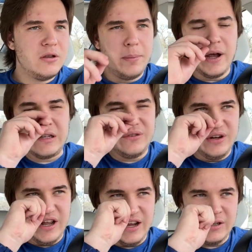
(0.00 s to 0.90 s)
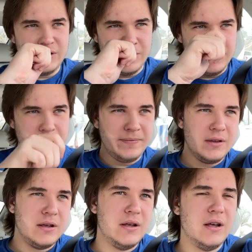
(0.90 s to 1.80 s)
The past few days,
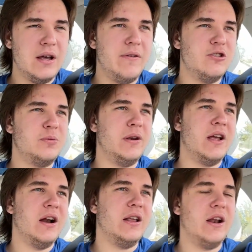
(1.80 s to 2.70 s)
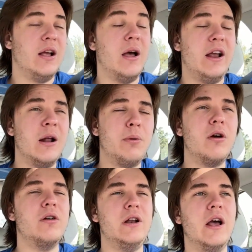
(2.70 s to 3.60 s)
I've just been kind of I get up
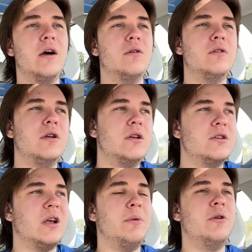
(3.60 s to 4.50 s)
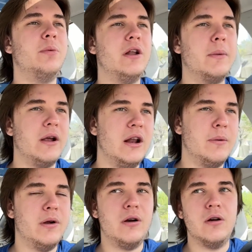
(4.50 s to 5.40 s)
early now. I've been doing pretty good about
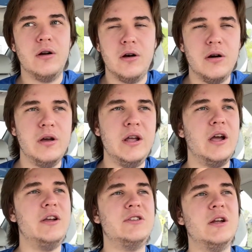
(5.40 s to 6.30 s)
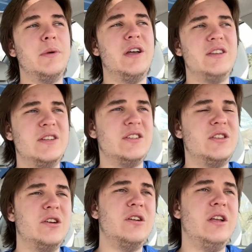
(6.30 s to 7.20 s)
getting up early. I used to get up at like
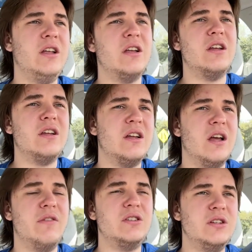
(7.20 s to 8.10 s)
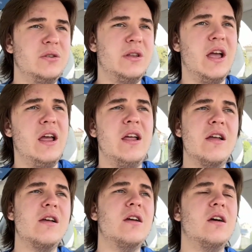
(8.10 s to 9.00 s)
6:30 every single day.
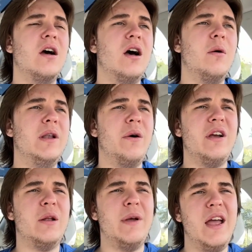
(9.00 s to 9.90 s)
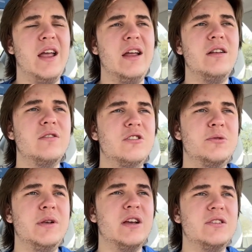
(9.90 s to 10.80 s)
Now I get up at 8
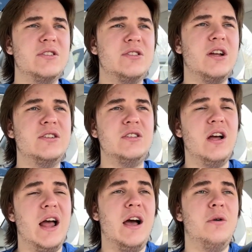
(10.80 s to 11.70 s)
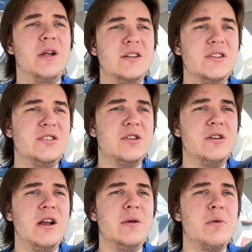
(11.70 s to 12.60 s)
just because the sun's not out at
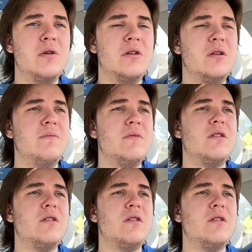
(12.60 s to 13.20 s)
6:30 anymore.